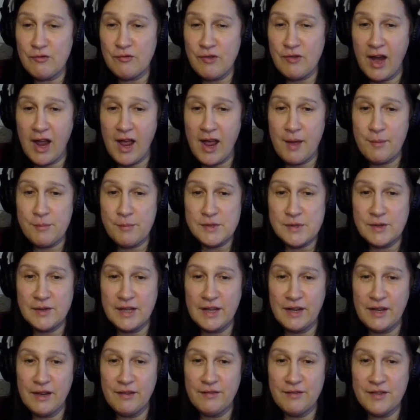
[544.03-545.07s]
absolutely
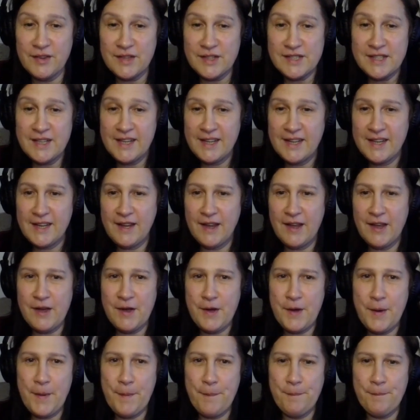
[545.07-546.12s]
love this.
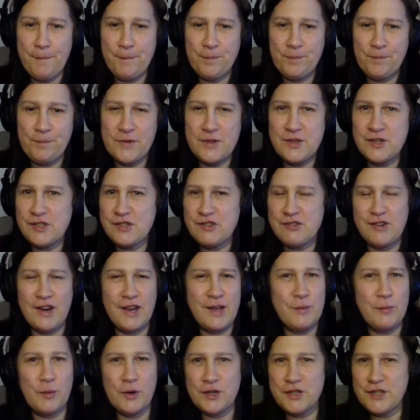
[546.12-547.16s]
It's just
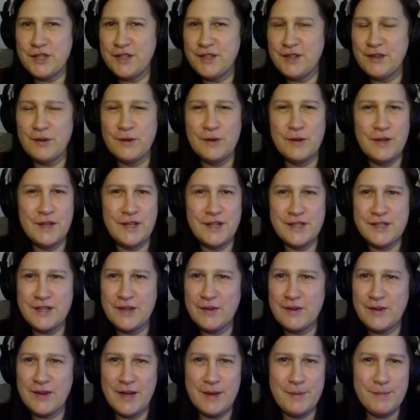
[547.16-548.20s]
great watching all these
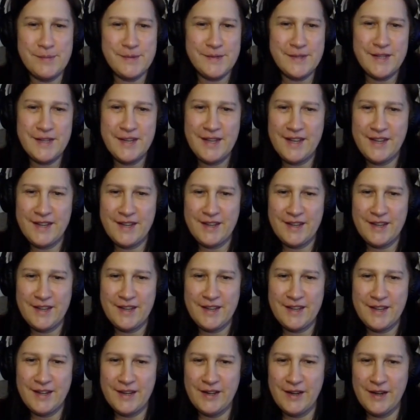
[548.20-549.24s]
old clips
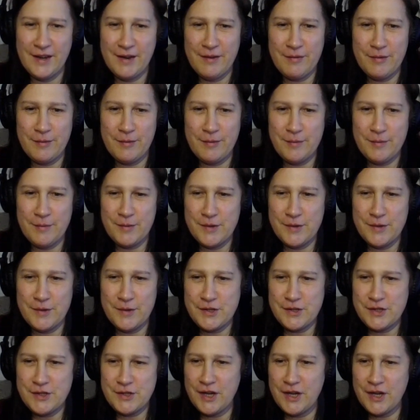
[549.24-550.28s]
from the show,
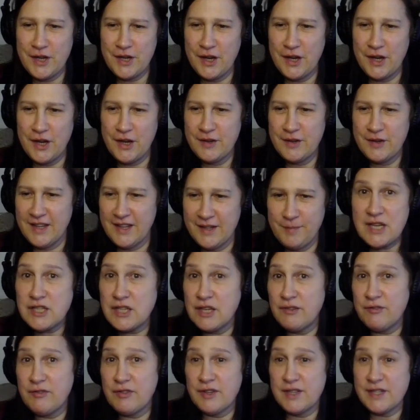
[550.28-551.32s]

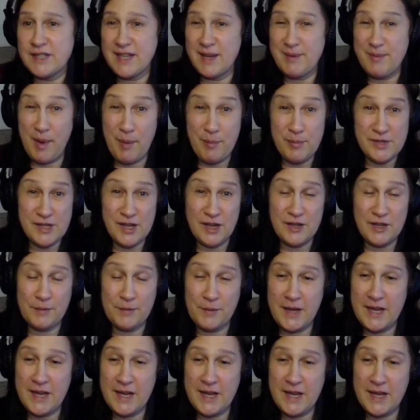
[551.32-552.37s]
essentially from the same episode, I'm
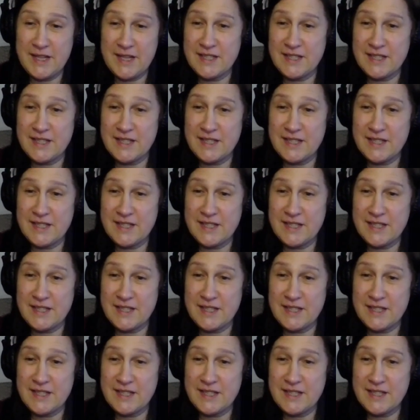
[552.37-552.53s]
guessing.